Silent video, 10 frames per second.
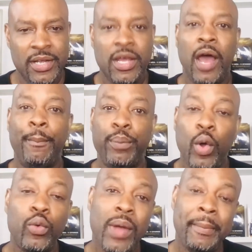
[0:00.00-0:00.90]
I'm
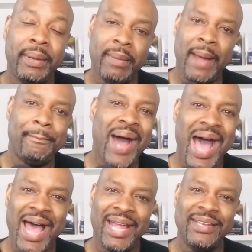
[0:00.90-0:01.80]
programming my
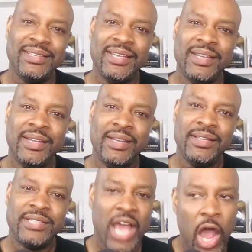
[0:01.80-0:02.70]
mind
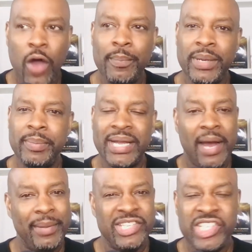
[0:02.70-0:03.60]
to help me
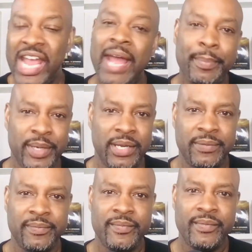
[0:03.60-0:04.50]
become a champion,
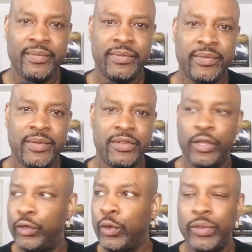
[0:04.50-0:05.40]
to
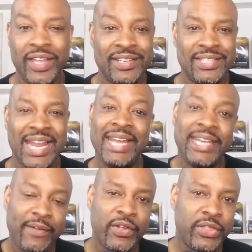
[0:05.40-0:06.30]
do things that I
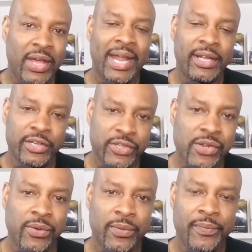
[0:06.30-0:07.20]
never thought I could
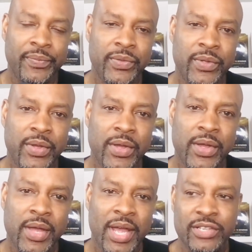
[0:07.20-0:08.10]
do.
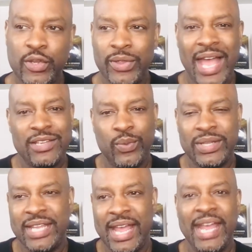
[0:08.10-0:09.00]
And so that's
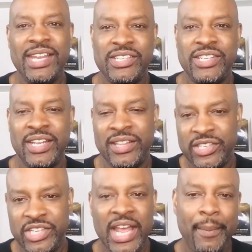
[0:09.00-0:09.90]
what the H in the
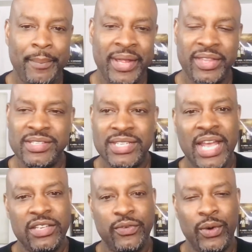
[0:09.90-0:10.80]
CHAMP method
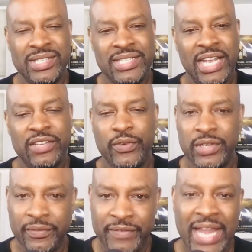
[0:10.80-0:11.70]
stands for. It stands for
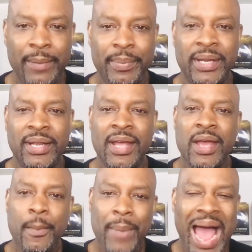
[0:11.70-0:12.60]
developing
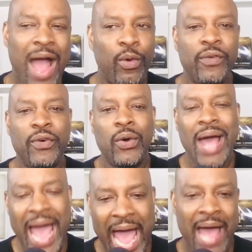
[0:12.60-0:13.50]
powerful
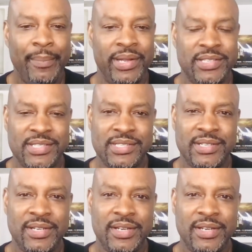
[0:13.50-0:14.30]
habits.